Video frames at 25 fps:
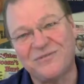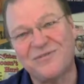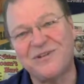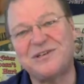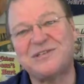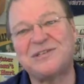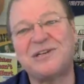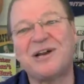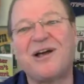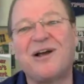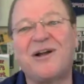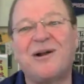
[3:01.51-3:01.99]

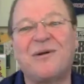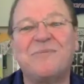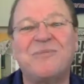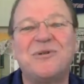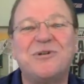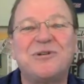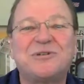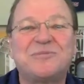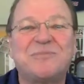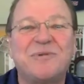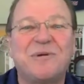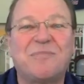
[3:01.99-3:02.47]
visit our
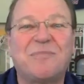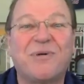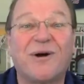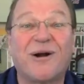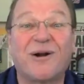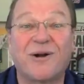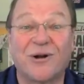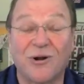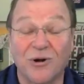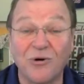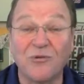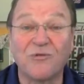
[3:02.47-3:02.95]
amusement
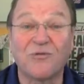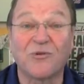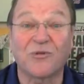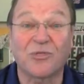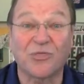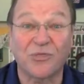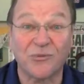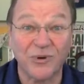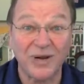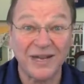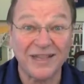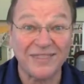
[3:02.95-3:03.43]
park, over
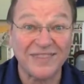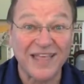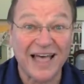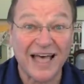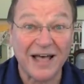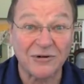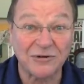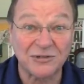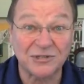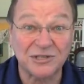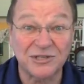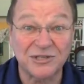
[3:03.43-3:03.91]

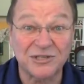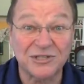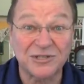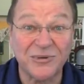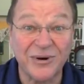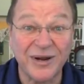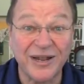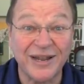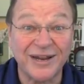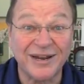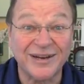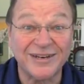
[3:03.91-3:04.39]
3,000
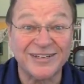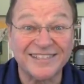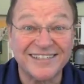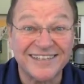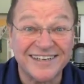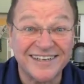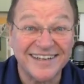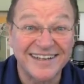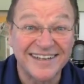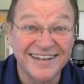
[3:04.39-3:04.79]
swings.